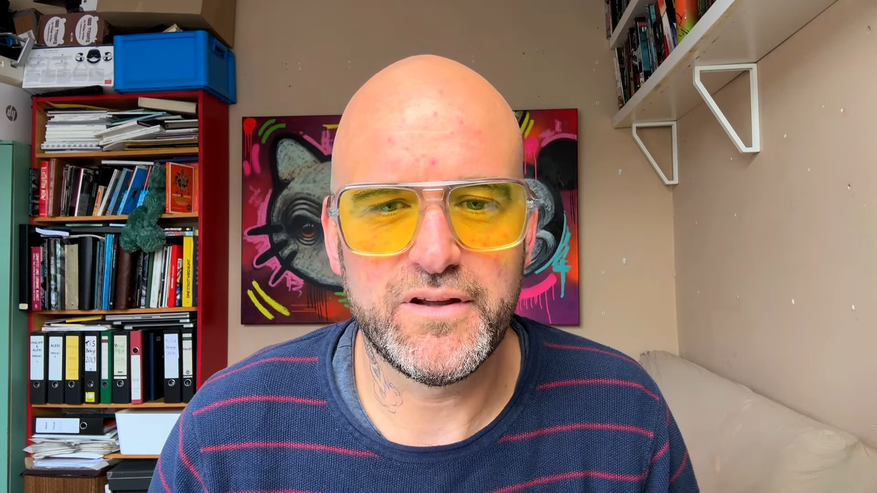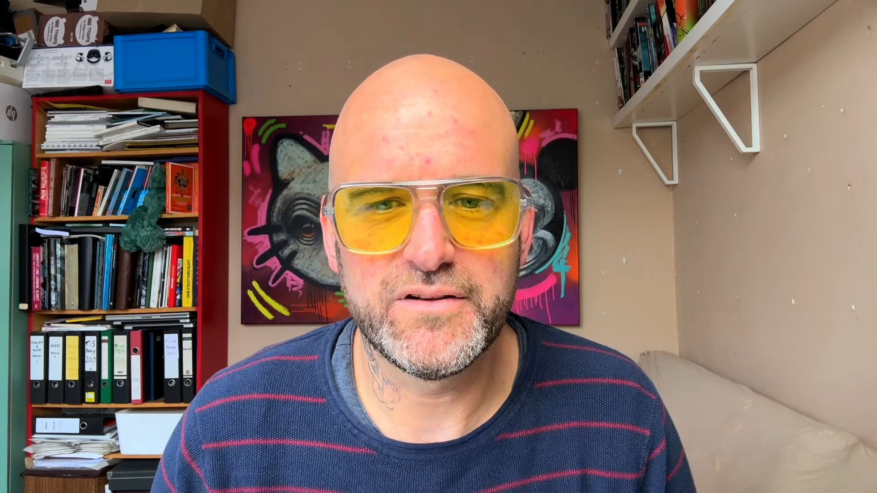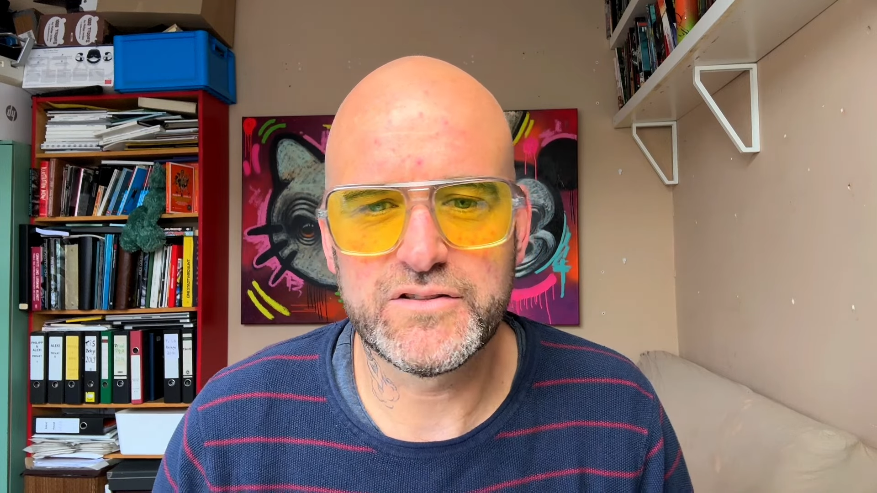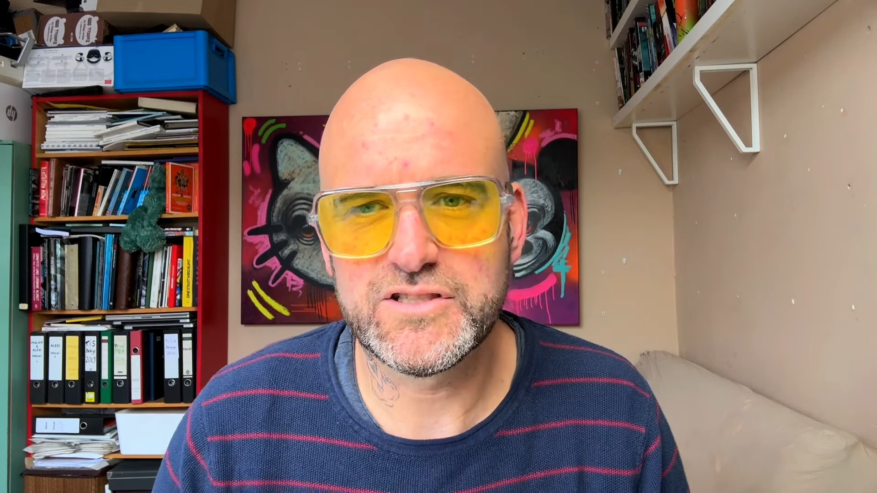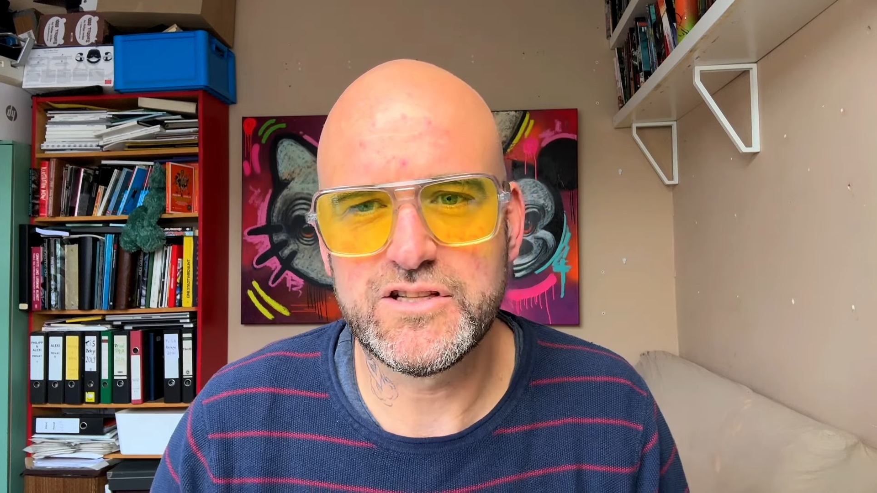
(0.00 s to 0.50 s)

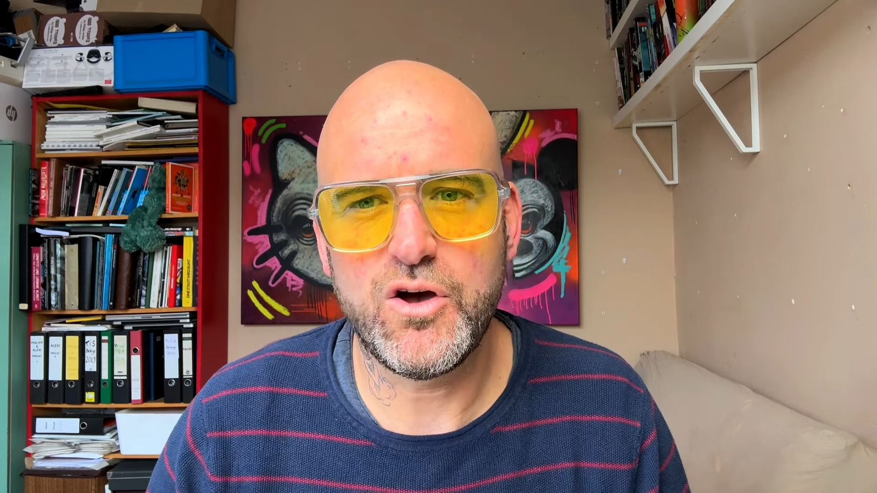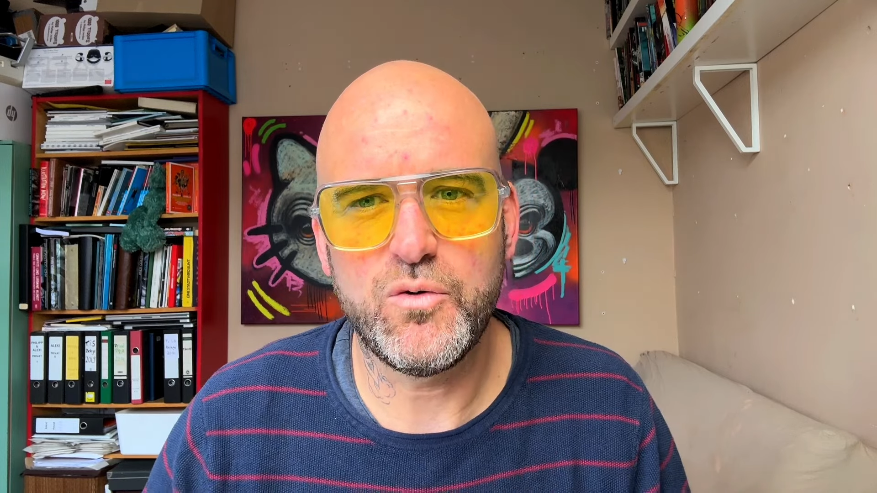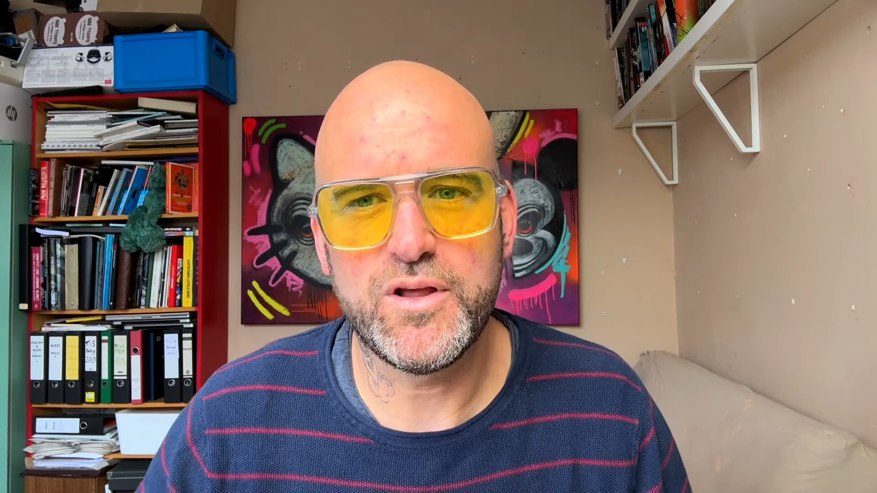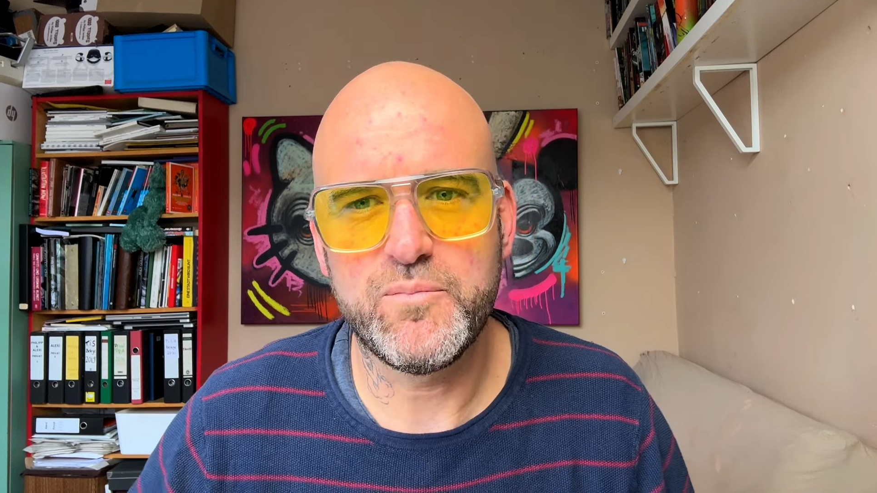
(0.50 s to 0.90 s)
and slowly